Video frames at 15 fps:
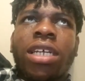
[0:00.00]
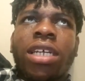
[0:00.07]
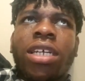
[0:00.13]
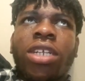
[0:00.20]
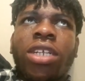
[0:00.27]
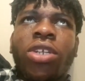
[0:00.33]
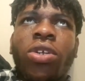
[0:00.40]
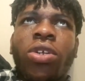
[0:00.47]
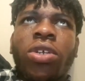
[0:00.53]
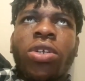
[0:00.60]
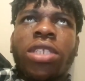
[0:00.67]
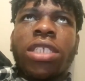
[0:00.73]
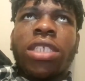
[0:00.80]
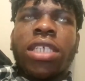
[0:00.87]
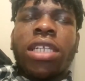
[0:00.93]
not
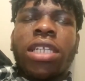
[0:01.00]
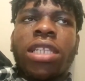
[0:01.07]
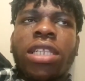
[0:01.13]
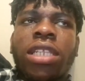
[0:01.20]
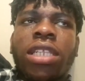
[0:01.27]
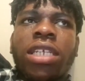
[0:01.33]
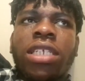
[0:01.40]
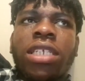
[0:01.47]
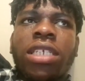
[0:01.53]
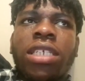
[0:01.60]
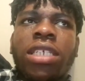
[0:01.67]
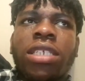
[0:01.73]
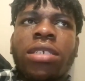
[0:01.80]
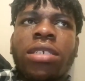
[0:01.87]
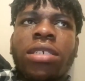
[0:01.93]

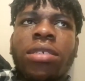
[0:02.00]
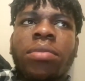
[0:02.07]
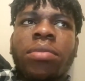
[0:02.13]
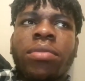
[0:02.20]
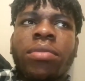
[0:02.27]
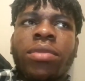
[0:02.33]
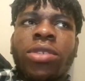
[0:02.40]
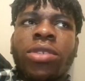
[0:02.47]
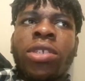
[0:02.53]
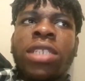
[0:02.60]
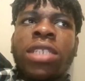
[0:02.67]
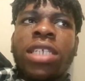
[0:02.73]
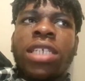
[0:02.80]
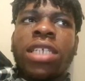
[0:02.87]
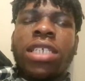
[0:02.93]
learning not
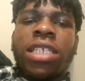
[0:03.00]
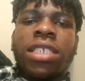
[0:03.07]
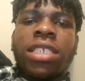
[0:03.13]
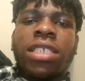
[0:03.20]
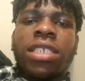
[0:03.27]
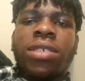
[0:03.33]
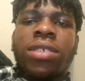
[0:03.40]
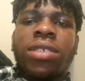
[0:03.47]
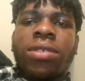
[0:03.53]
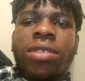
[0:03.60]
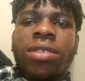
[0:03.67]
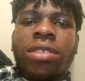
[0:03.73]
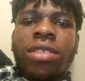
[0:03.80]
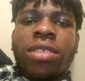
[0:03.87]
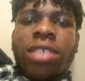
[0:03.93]
learning a skill.
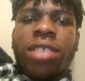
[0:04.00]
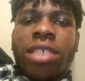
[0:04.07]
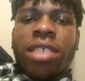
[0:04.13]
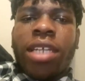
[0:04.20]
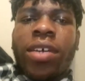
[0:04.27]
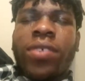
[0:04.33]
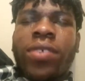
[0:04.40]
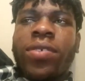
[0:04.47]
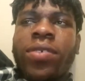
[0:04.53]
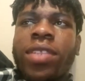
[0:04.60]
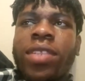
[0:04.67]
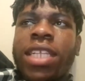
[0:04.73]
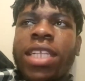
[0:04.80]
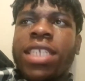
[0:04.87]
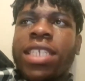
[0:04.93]
Now,
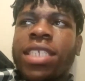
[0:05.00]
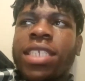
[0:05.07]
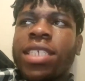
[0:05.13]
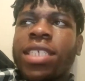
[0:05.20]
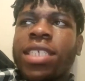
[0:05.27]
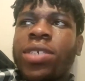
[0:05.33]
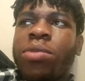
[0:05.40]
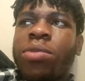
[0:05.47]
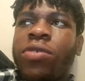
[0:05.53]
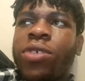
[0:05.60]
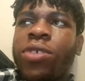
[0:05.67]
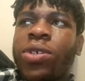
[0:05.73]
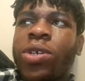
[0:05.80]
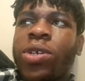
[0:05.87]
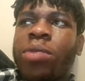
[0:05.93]
learning a skill before
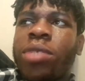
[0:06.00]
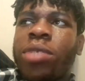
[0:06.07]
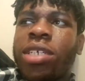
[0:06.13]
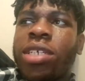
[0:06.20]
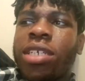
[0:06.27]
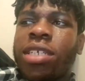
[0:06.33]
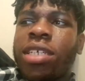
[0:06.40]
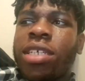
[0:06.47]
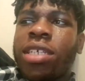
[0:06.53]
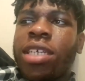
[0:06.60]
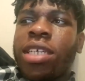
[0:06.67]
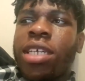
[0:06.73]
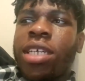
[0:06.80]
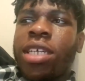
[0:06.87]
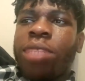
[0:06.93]
you come here,
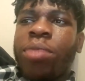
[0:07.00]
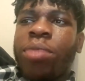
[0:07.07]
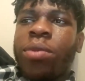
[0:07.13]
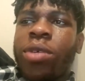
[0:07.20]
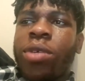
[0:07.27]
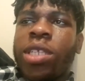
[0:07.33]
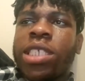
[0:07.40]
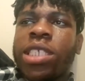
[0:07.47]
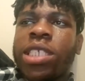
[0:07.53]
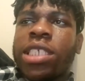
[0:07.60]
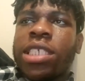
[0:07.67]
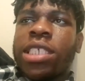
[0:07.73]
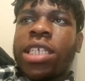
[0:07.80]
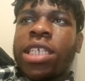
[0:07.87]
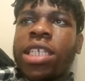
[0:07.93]

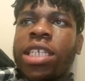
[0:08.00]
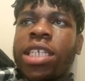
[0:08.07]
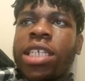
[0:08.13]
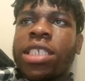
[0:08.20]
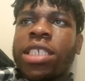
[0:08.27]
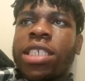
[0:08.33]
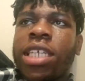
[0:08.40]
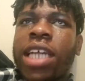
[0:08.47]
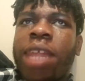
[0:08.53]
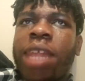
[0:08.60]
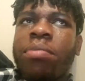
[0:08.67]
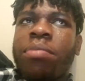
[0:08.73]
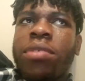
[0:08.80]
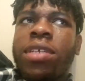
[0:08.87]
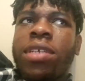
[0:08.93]
it can
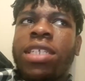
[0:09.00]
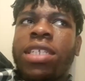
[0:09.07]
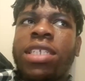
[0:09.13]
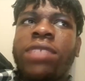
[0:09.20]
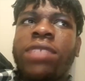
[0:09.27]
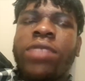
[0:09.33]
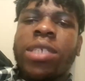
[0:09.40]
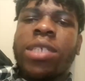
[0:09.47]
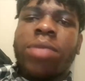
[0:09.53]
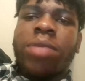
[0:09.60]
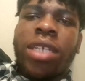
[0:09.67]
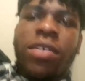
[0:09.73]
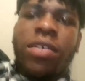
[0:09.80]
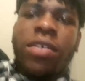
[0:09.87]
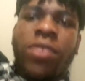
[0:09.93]
be the difference
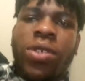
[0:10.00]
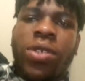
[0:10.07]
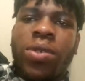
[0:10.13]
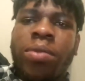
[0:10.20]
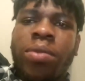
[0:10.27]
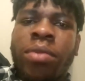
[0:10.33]
maker for you.